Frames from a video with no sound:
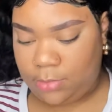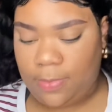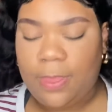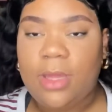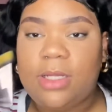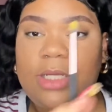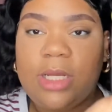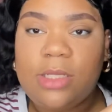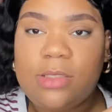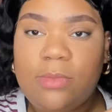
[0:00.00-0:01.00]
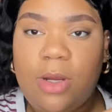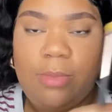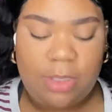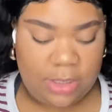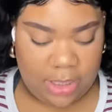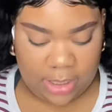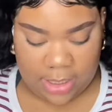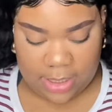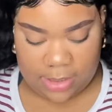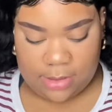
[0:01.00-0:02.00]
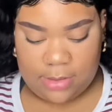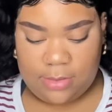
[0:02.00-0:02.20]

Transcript: I'm gonna take a small brush like this.